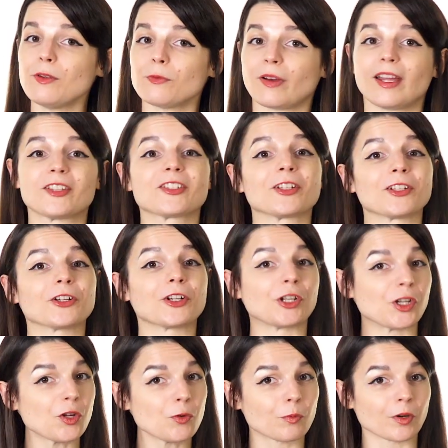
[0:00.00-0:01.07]
way to learn
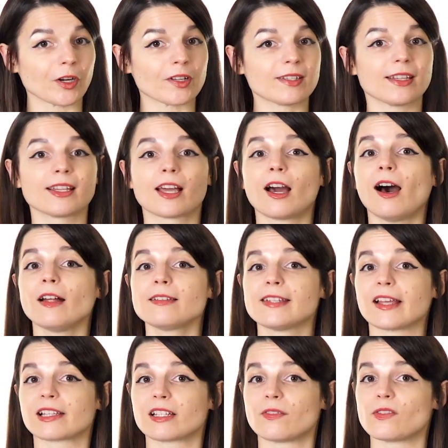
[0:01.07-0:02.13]
new words in the
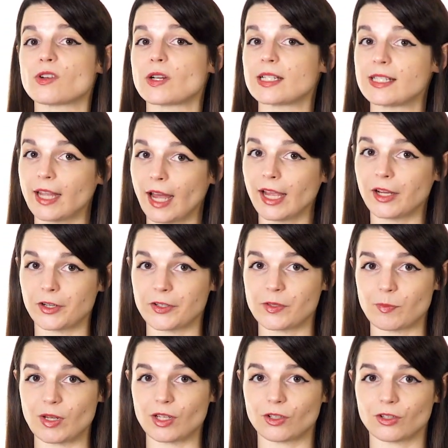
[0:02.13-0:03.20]
context of your entire
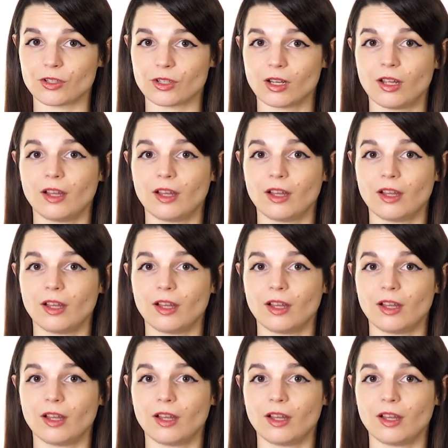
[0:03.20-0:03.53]
speech.